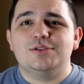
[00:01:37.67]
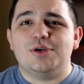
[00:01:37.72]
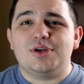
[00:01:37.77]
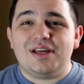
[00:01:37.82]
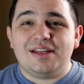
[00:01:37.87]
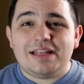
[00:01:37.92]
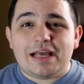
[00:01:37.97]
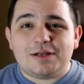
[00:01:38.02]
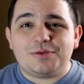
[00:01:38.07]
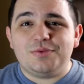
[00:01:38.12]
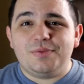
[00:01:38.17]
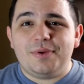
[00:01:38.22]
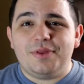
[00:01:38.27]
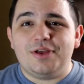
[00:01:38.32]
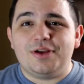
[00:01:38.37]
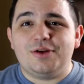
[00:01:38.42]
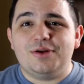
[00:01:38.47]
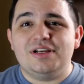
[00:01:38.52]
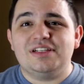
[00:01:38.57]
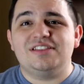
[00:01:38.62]
So connect with
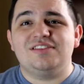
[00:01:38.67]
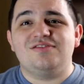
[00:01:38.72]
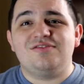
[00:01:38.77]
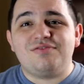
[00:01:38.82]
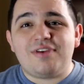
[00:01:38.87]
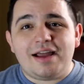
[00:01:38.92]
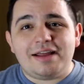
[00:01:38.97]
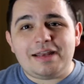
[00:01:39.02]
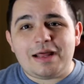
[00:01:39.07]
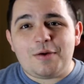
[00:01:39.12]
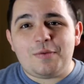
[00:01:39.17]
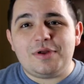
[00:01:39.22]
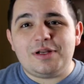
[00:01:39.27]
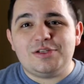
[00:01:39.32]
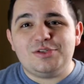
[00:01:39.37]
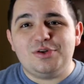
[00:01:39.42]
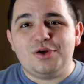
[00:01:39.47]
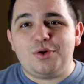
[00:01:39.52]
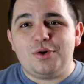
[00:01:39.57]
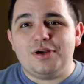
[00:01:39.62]
Brother Chris and find out
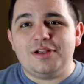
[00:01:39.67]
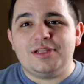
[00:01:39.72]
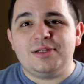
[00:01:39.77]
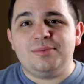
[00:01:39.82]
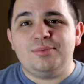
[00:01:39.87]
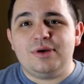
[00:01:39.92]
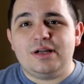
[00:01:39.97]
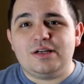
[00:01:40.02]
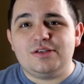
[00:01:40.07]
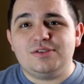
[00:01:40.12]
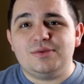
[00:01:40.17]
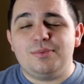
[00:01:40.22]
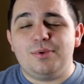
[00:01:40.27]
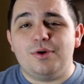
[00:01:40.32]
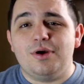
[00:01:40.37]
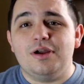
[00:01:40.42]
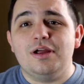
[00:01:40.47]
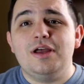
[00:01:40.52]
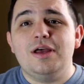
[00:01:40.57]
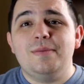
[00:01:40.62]
when he's recording the praise
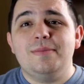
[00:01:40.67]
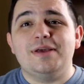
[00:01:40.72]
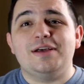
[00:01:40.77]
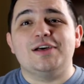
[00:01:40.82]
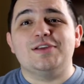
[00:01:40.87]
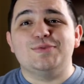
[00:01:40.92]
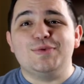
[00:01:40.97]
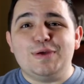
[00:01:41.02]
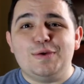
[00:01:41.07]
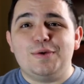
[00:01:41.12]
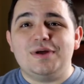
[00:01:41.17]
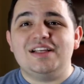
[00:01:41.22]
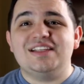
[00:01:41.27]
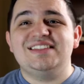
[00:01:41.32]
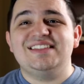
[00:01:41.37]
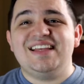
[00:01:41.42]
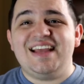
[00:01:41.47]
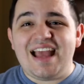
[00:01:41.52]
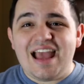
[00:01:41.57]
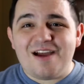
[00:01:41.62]
report because we want to
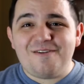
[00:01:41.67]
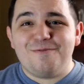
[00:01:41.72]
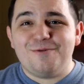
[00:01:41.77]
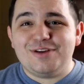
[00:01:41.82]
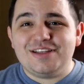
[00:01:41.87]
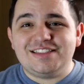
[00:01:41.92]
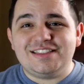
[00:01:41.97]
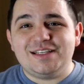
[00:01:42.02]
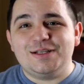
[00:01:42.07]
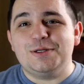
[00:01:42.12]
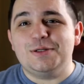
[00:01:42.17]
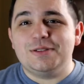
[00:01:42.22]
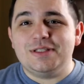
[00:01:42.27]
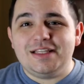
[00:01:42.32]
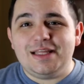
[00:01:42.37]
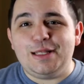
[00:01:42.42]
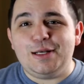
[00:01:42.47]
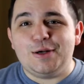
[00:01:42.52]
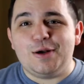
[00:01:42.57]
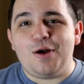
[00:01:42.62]
see every single
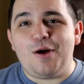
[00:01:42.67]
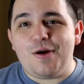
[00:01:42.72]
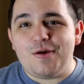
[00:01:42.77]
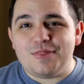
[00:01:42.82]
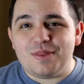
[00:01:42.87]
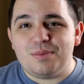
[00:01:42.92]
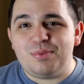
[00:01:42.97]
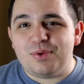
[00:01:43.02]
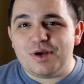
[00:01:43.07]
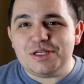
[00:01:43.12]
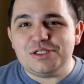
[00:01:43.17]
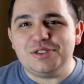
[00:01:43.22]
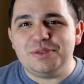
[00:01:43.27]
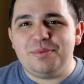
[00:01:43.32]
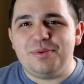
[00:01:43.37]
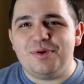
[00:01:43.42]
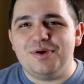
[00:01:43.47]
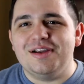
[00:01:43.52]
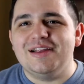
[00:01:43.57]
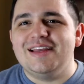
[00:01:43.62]
leader on the praise
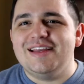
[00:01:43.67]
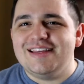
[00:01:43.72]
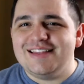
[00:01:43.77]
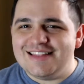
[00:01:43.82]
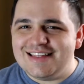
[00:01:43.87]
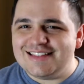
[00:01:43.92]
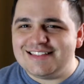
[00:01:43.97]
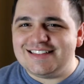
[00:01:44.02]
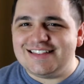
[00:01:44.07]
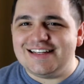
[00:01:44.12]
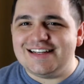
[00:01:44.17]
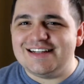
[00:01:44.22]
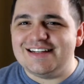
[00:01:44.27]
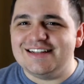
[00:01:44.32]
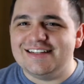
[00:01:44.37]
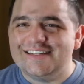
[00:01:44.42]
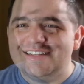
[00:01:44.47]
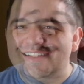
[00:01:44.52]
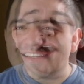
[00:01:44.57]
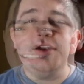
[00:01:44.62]
report this year.